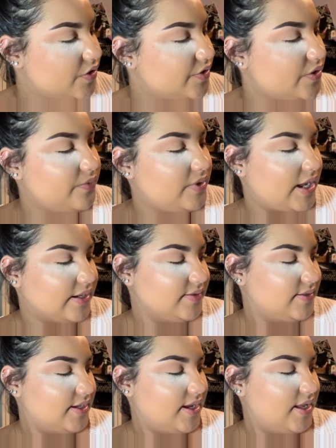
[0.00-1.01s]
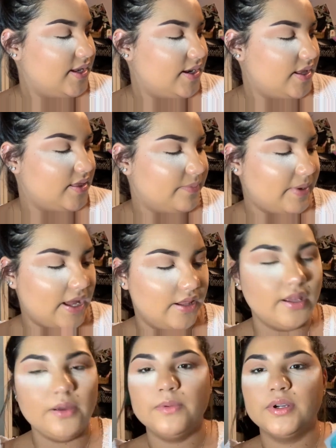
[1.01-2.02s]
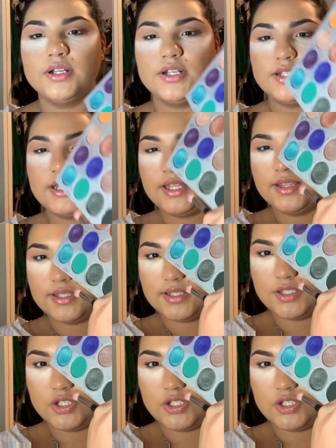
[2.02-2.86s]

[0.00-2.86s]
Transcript: So next in the palette, we're gonna take this